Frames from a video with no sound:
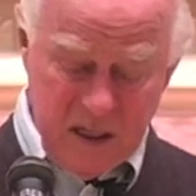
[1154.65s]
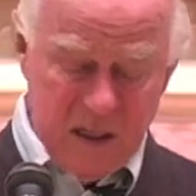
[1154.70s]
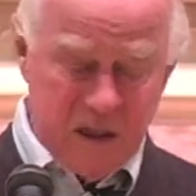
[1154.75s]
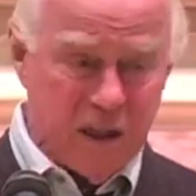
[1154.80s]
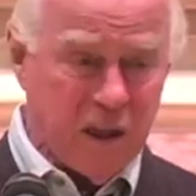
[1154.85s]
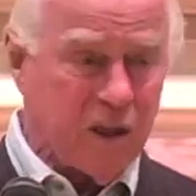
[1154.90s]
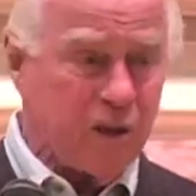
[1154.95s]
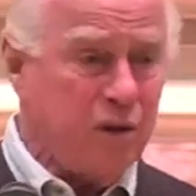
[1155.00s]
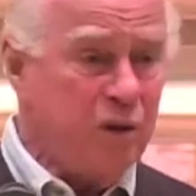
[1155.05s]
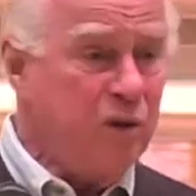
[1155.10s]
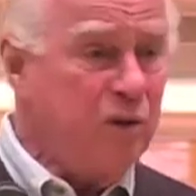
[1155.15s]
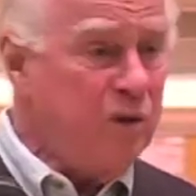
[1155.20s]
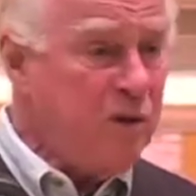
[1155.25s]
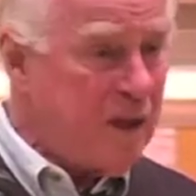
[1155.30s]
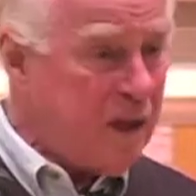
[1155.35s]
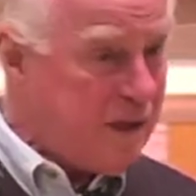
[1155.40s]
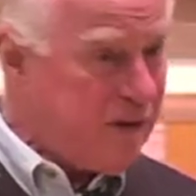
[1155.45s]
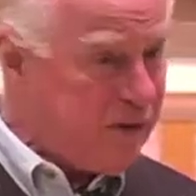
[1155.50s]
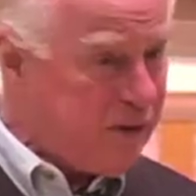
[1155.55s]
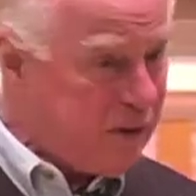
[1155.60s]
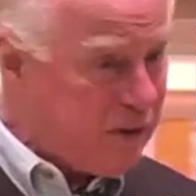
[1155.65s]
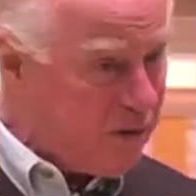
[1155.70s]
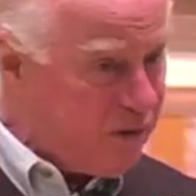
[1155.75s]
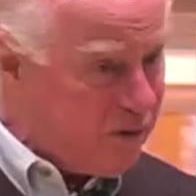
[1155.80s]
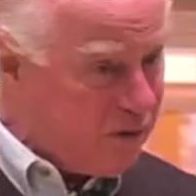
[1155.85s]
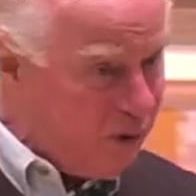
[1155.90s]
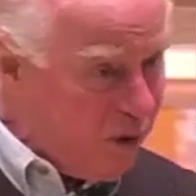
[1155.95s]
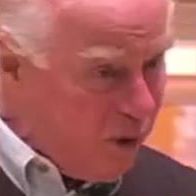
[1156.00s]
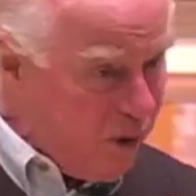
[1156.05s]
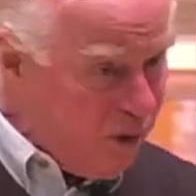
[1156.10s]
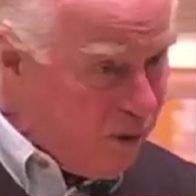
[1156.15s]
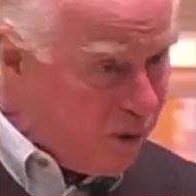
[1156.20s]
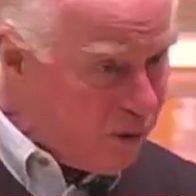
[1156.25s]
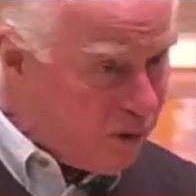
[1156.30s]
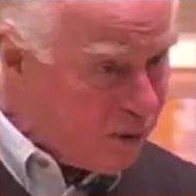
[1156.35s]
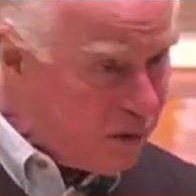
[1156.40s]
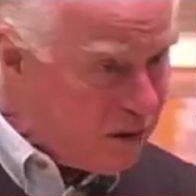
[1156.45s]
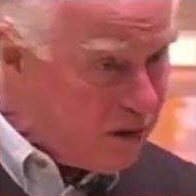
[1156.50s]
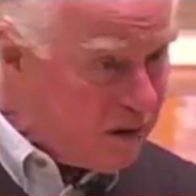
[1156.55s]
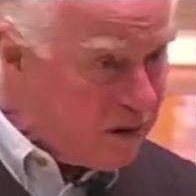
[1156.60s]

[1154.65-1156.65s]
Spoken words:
Now you have to grow.